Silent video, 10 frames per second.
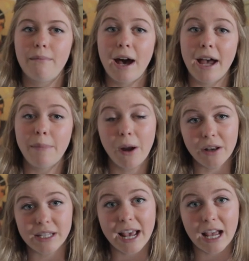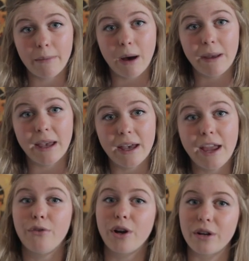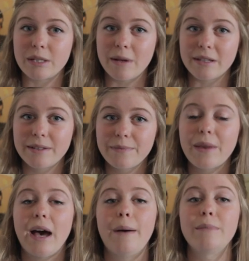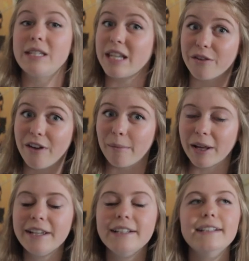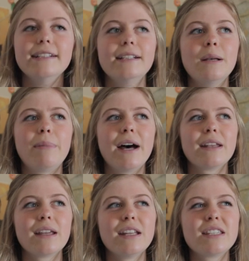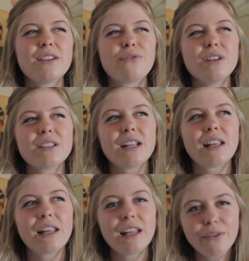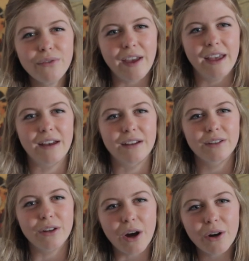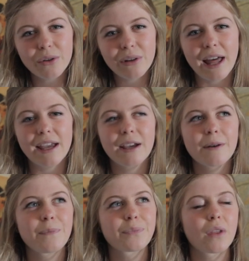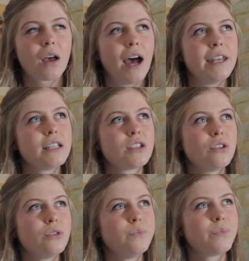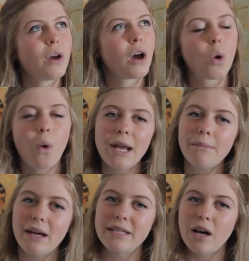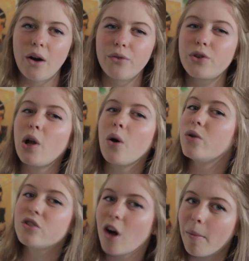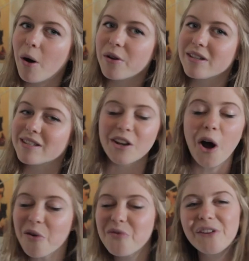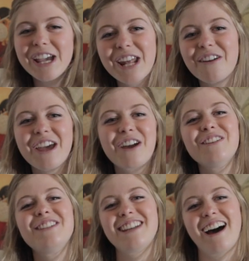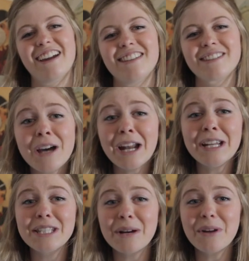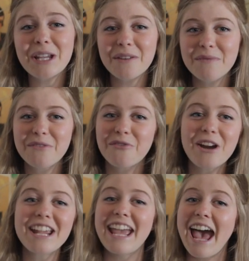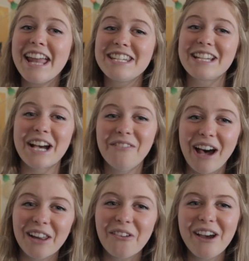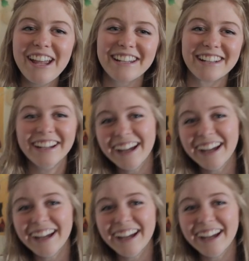My parents and I come up here every Christmas to see the family. But it's different to live here, you know? Like, I need to acquaint myself with the local shop owners and hopefully get on their good sides. I need someone to give me free candy come Halloween.